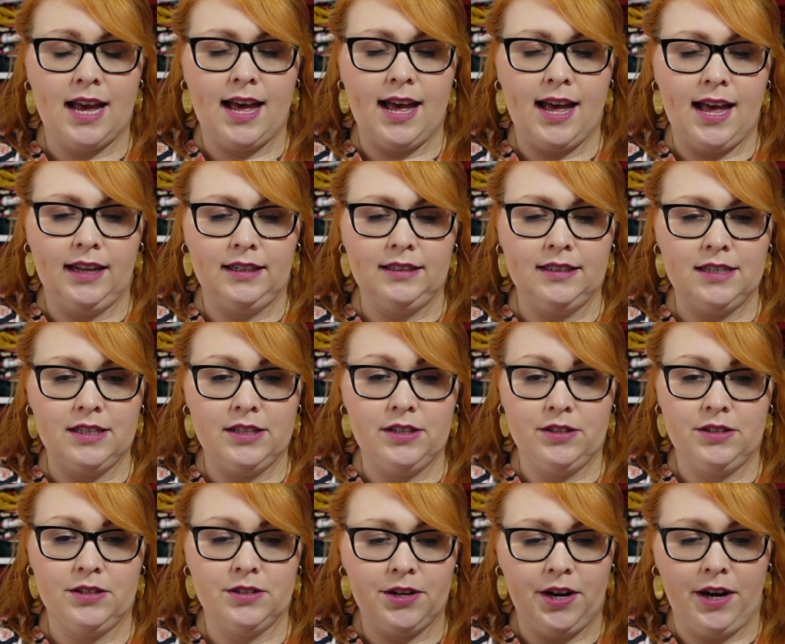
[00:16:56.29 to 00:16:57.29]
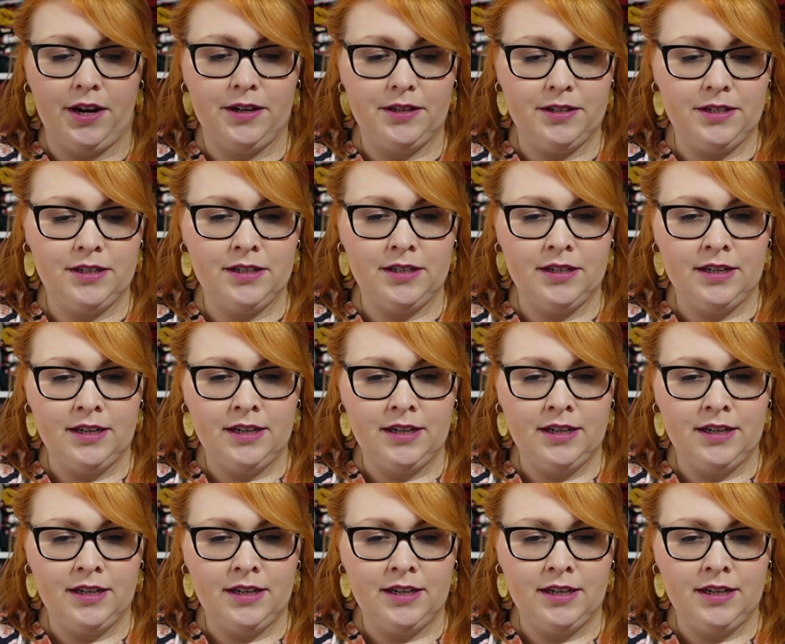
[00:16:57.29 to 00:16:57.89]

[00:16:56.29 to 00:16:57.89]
and the skirt.